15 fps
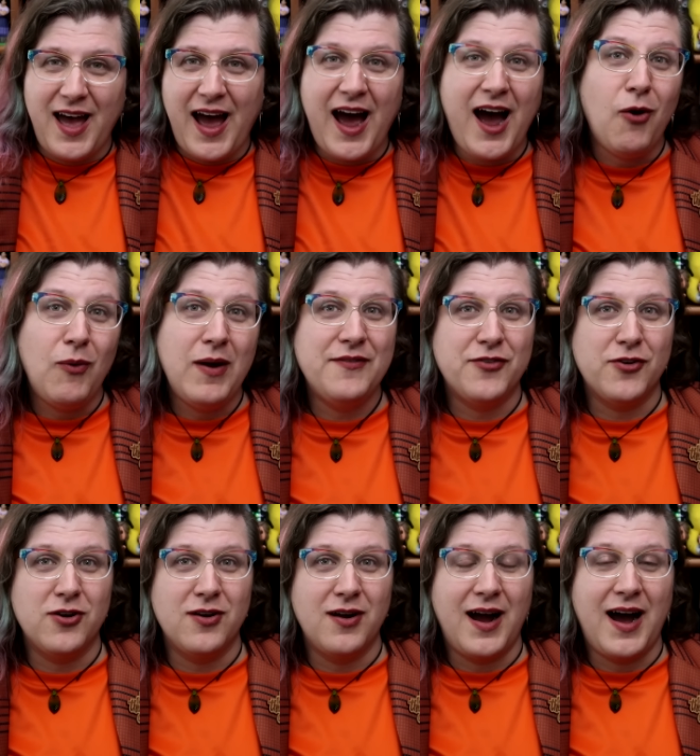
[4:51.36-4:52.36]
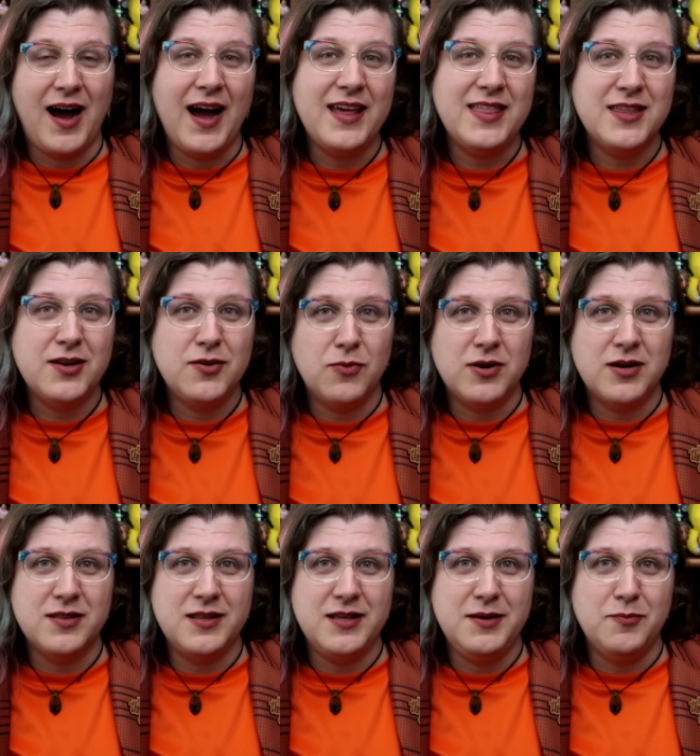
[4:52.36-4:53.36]
However, I think one
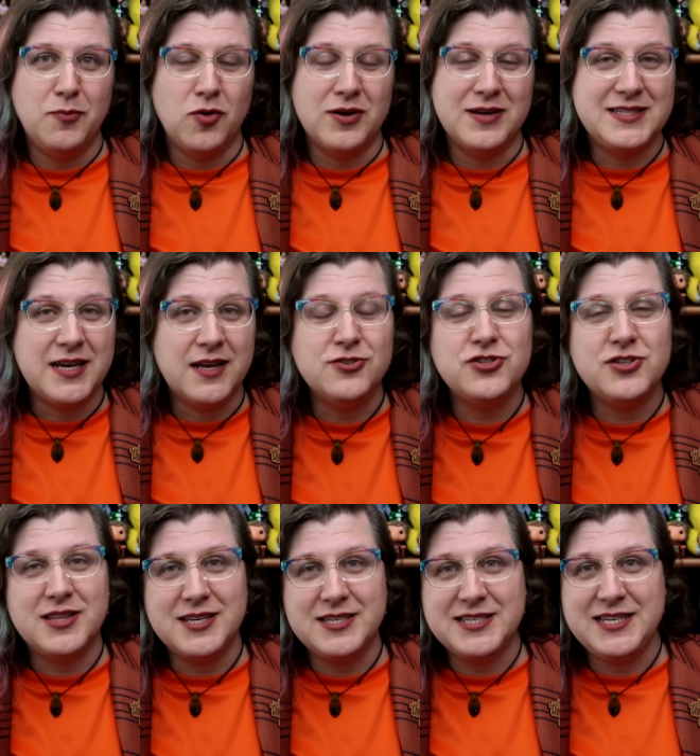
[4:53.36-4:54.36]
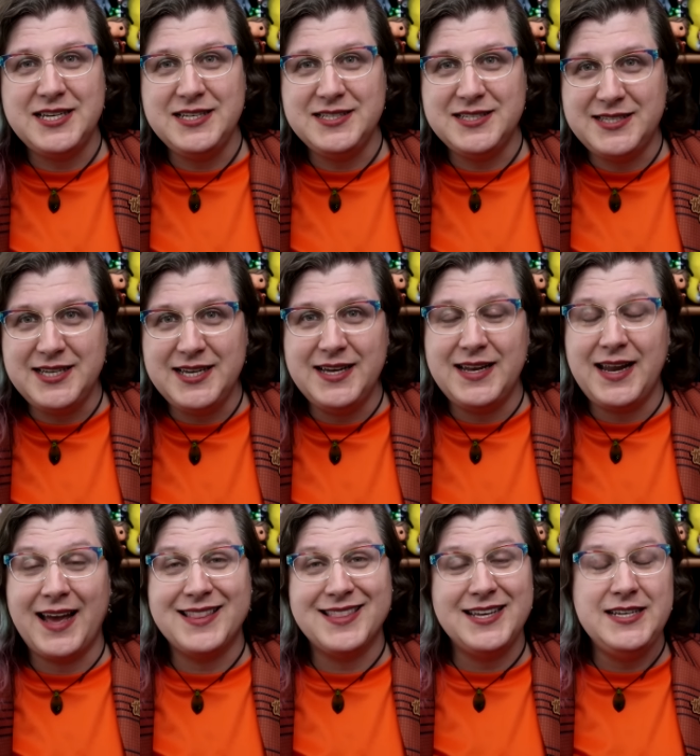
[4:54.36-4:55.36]
of the more intelligent things he did,
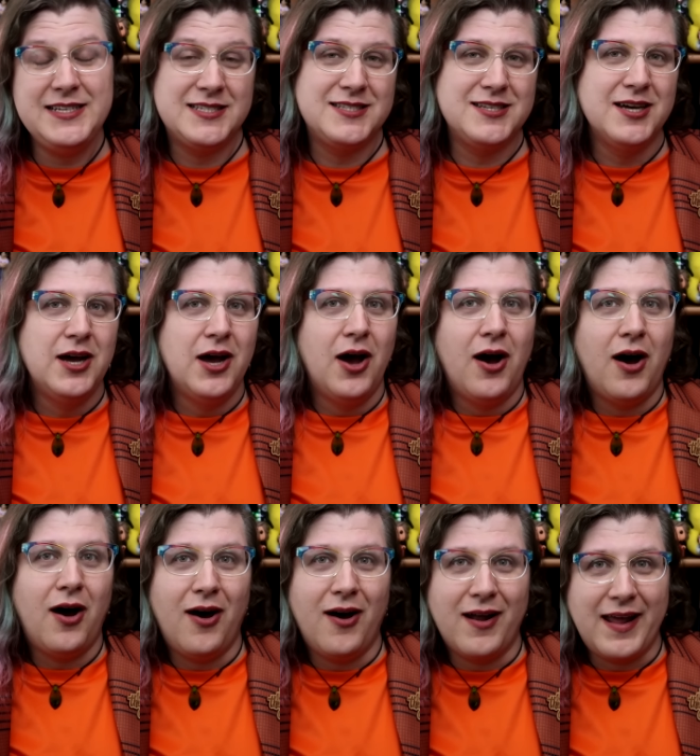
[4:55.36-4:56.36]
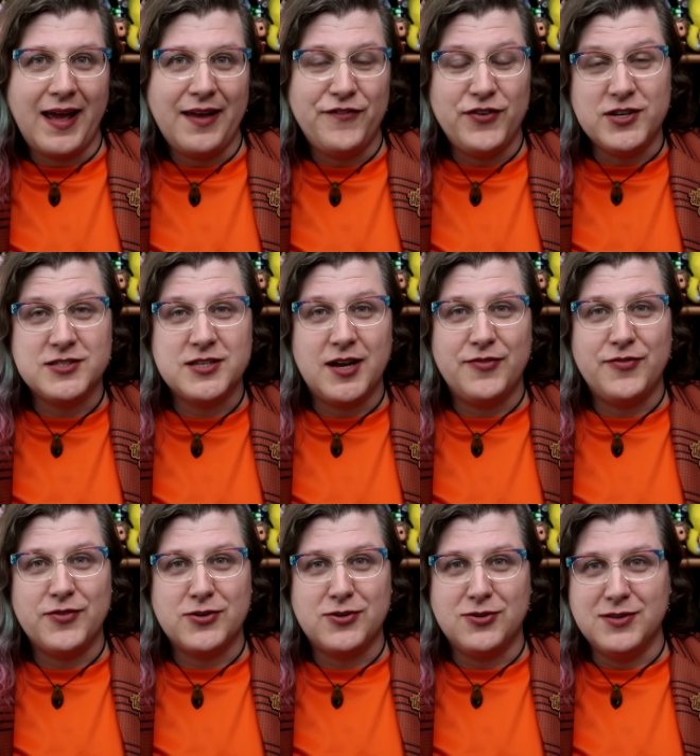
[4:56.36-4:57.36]
at least on a
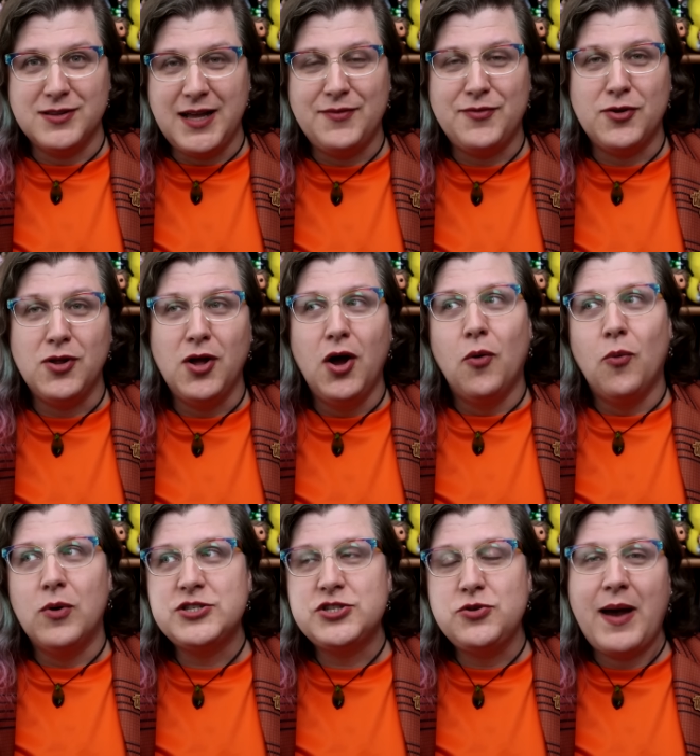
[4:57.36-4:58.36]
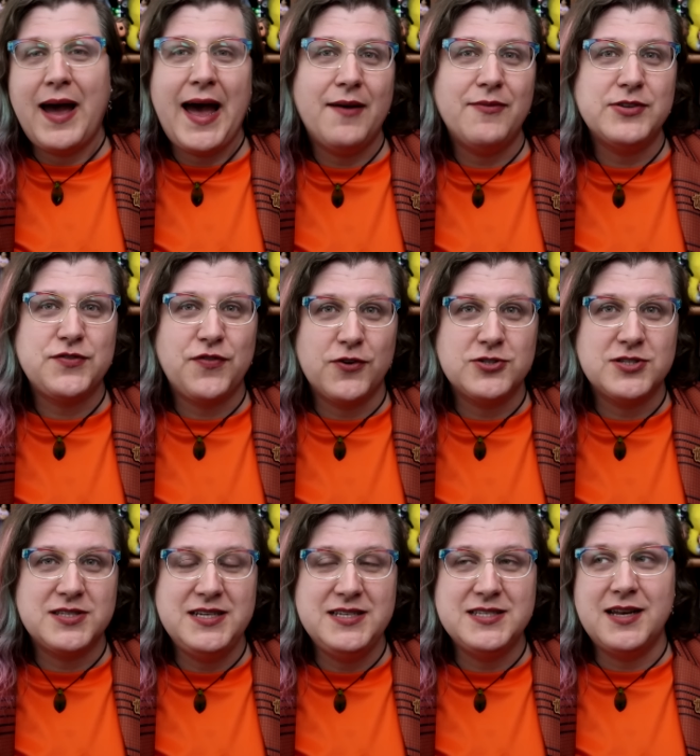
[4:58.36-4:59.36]
philosophical level, was to have its
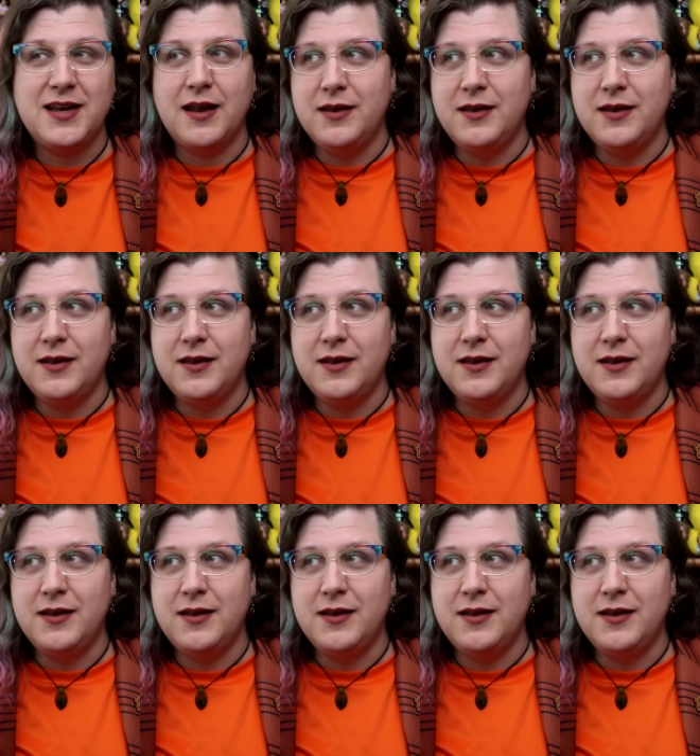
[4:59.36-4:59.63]
first season